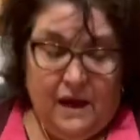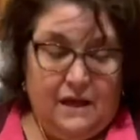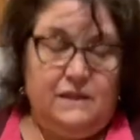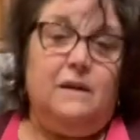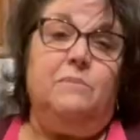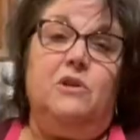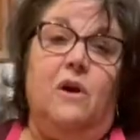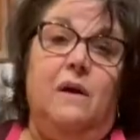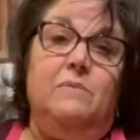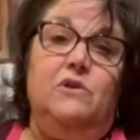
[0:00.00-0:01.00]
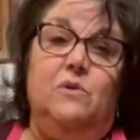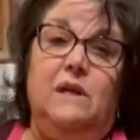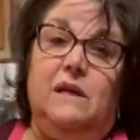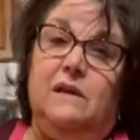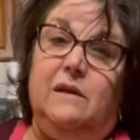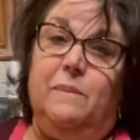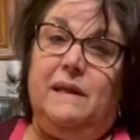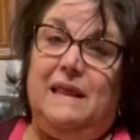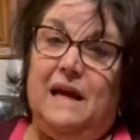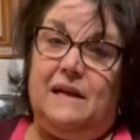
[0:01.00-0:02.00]
sometimes you need a little bit
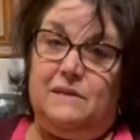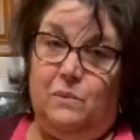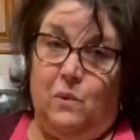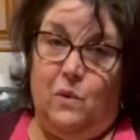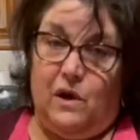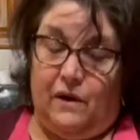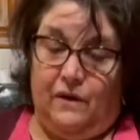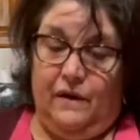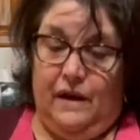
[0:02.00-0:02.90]
less water.